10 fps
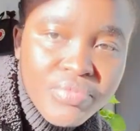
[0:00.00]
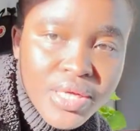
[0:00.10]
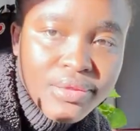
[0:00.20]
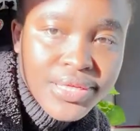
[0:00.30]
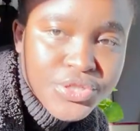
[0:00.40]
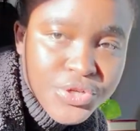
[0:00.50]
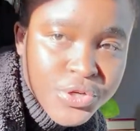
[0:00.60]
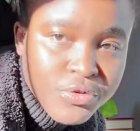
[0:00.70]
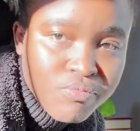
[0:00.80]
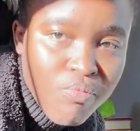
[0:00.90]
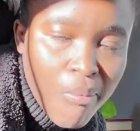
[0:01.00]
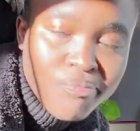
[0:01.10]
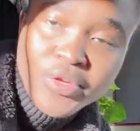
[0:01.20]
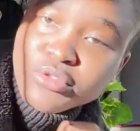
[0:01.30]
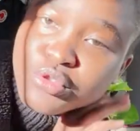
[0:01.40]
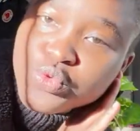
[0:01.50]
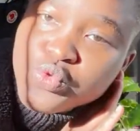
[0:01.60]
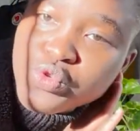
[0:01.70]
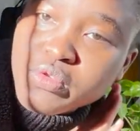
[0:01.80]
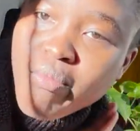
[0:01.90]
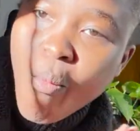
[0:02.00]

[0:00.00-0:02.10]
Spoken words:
let's go to school.